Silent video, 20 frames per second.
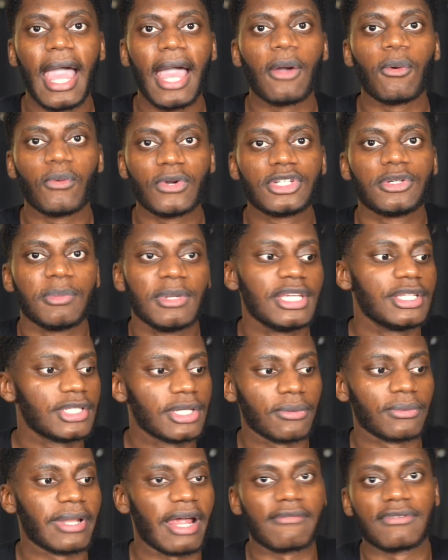which means
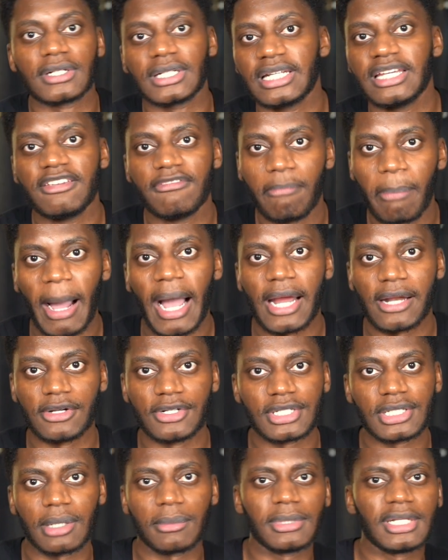he'll never leave Bayern.
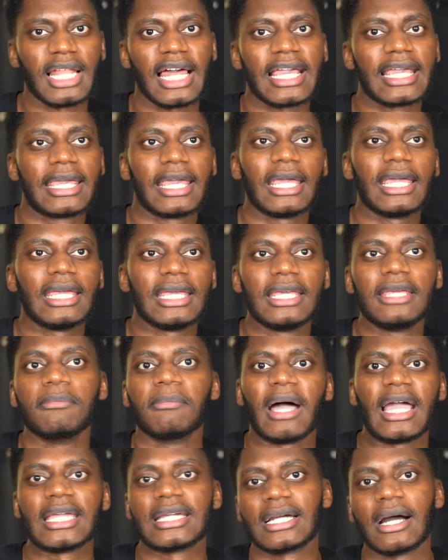Someone like Gahey
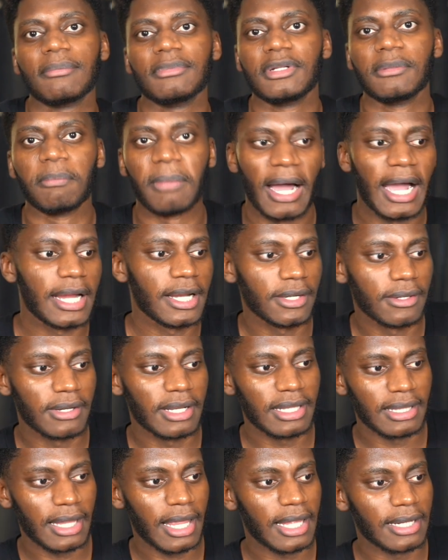might come to Bayern,
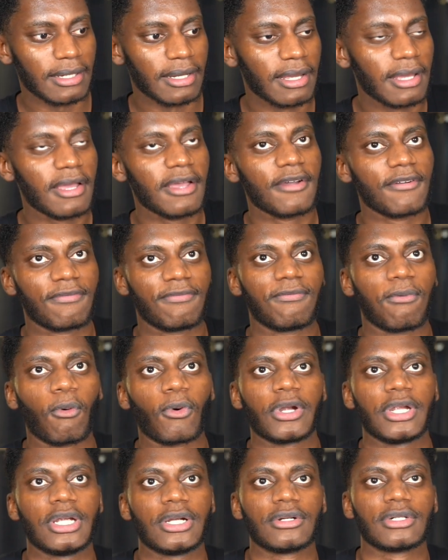and then 4
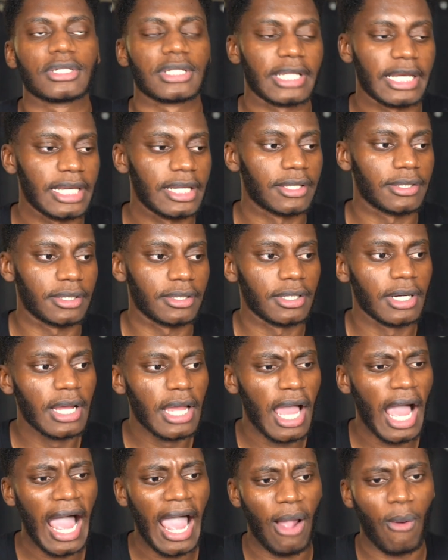years later,
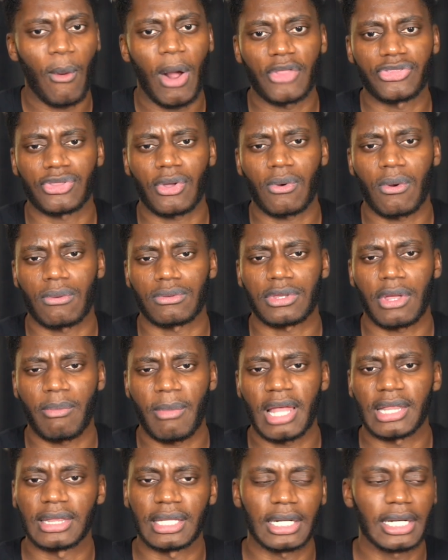I want to go to
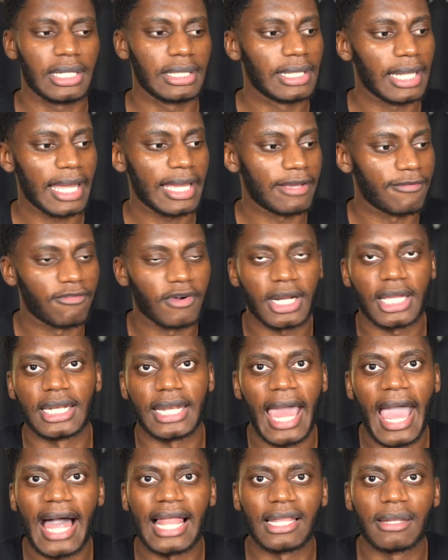Madrid like frickin'
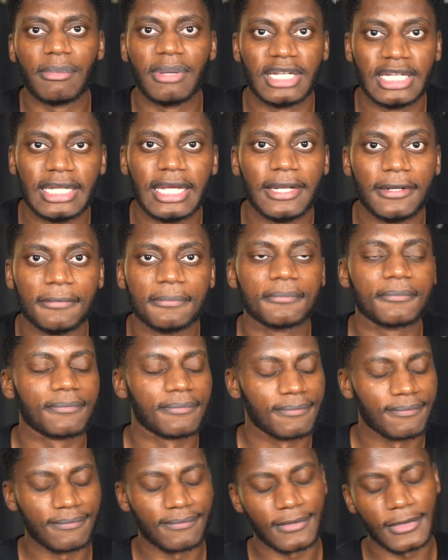Alaba did.
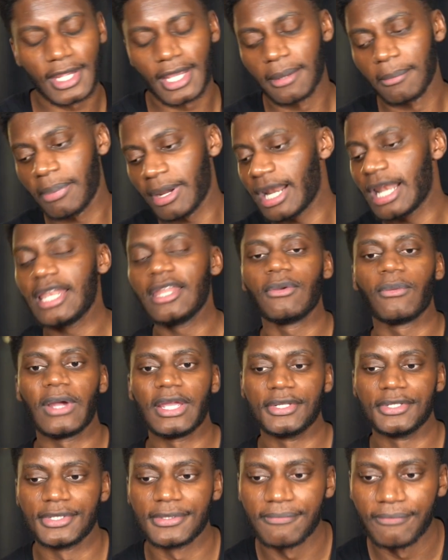But
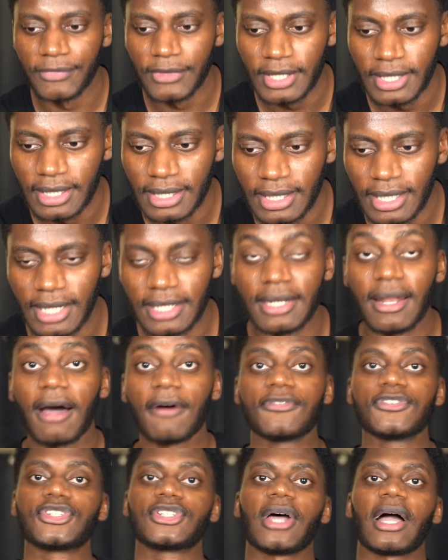anyways, enough
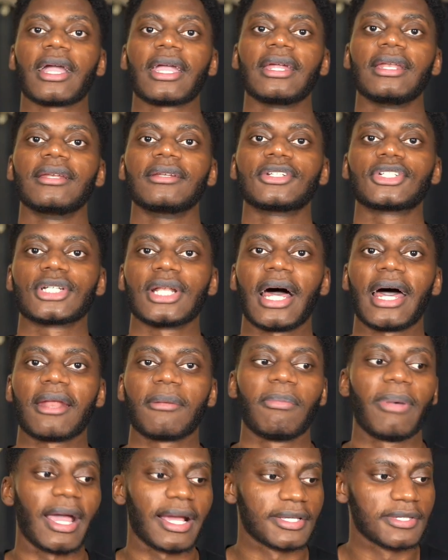sucking
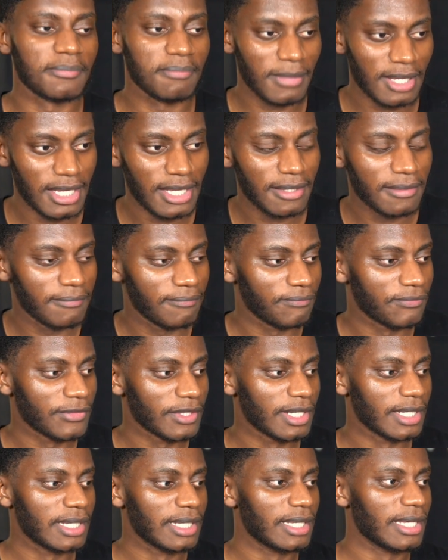Schlotterbeck's meat,
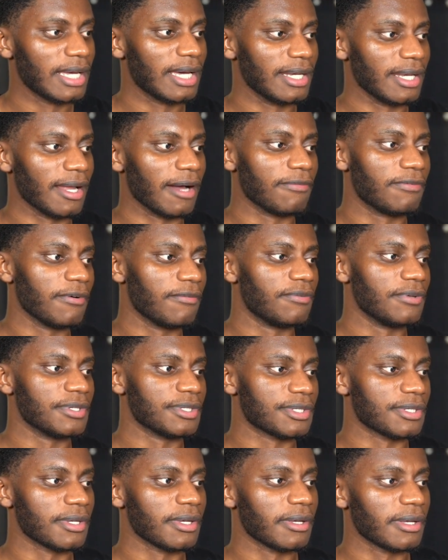enough of
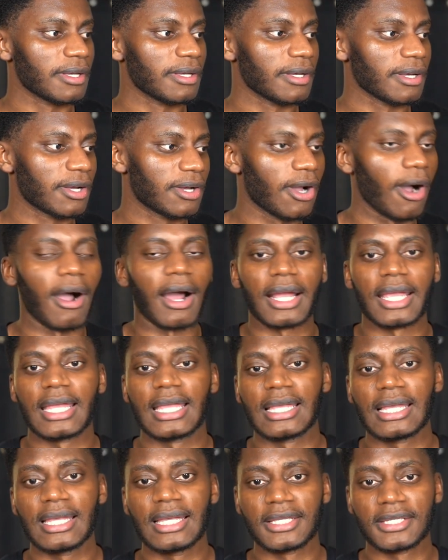his
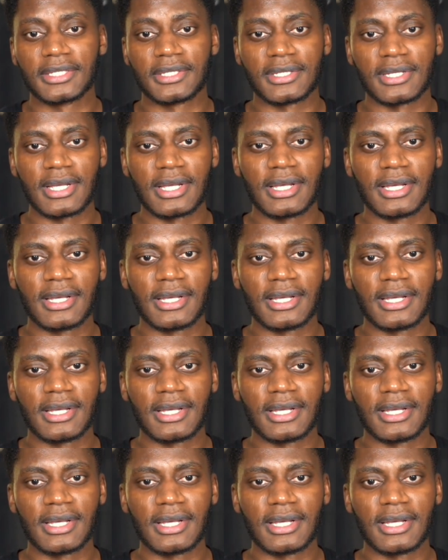gawking his